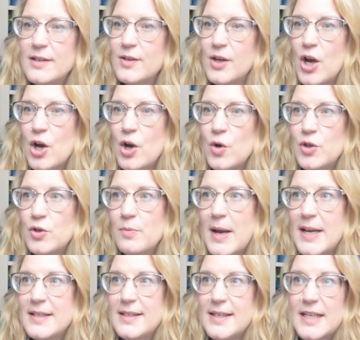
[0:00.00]
so you
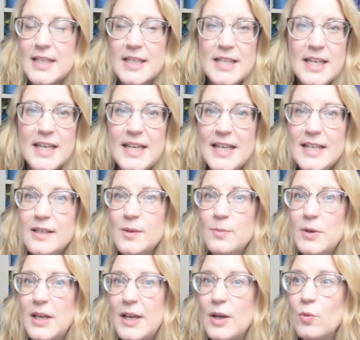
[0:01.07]
might see knitting,
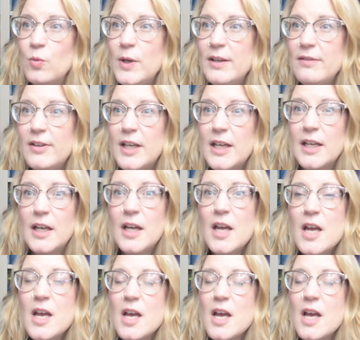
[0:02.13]
spinning, weaving,